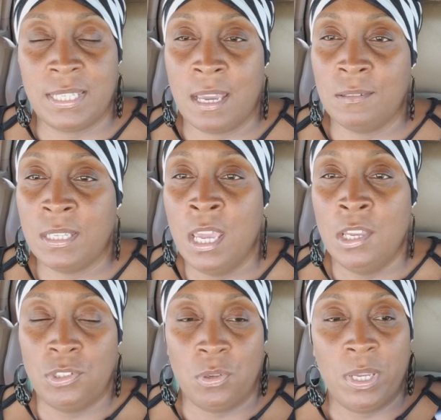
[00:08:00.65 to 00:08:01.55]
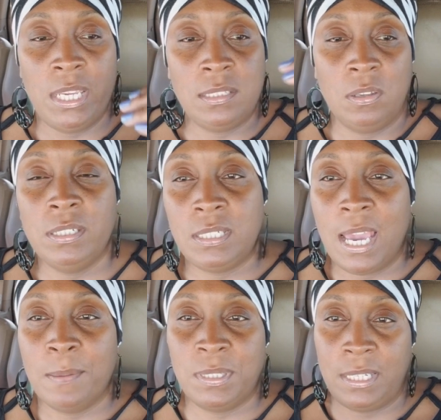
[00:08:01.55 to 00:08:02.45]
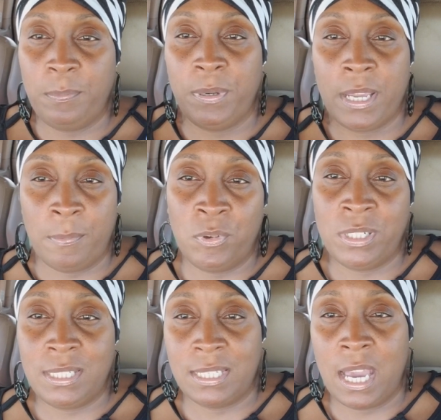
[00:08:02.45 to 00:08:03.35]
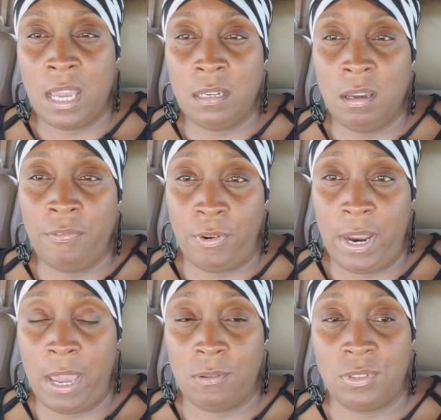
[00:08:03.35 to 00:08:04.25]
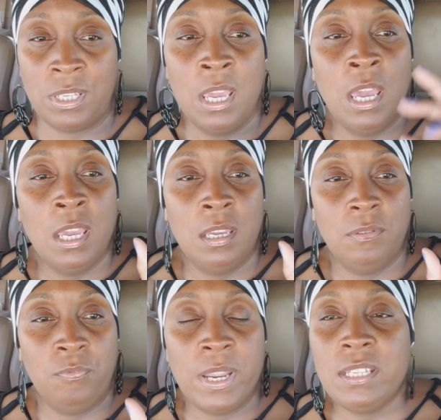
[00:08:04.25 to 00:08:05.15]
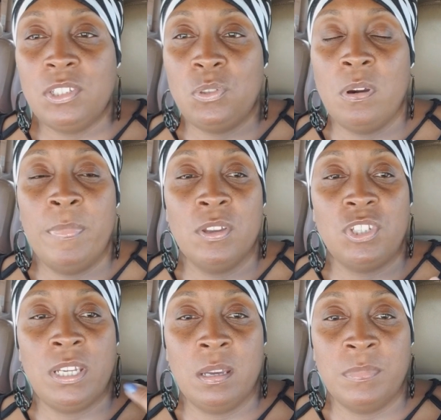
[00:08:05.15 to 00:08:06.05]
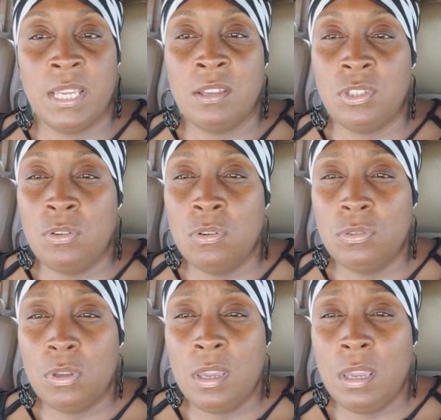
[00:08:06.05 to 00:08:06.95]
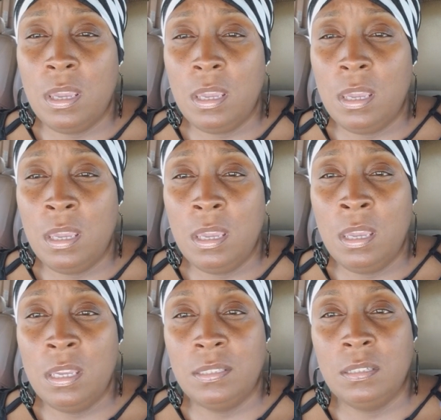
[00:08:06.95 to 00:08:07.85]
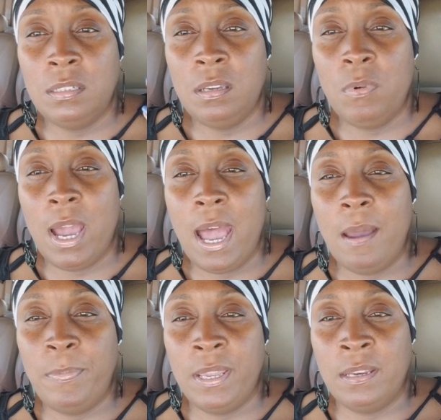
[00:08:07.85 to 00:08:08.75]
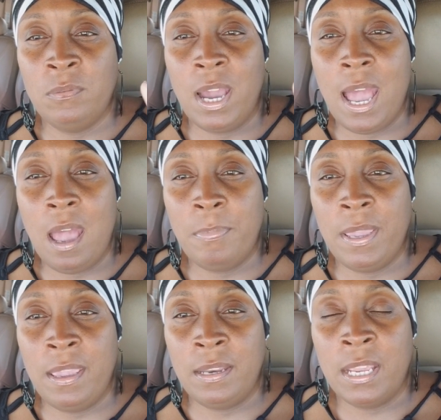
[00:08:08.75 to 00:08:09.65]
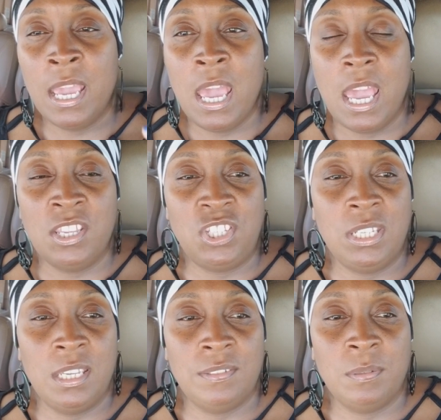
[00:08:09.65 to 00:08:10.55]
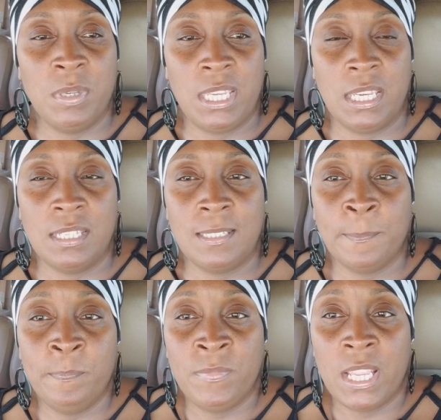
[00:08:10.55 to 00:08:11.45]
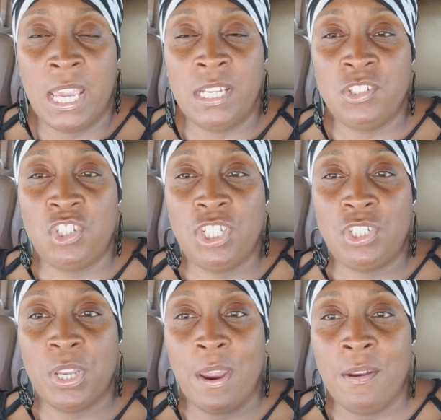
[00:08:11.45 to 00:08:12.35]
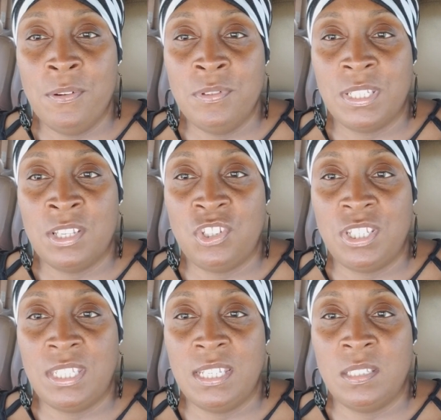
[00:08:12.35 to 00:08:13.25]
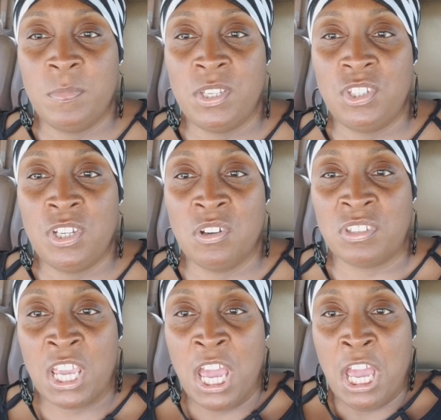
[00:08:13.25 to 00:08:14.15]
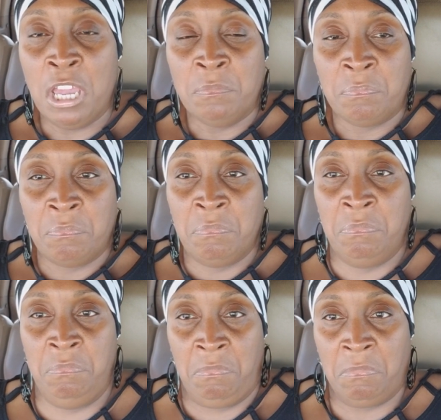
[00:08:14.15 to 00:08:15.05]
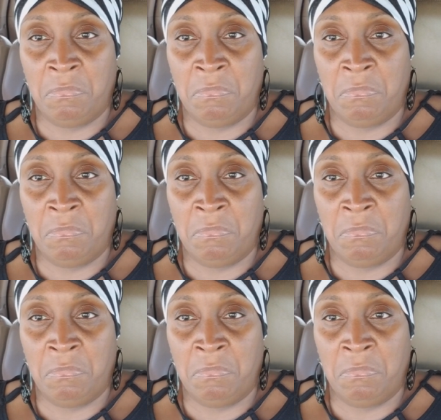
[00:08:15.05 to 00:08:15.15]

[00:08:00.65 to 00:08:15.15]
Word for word: house. So he's on the top step and I'm on the side of her house. Rings the doorbell. She comes out. She goes, eh, eh, eh, Sonny, what happened? What happened? And she gives him a kiss and then she turns and she sees me and she goes, hm.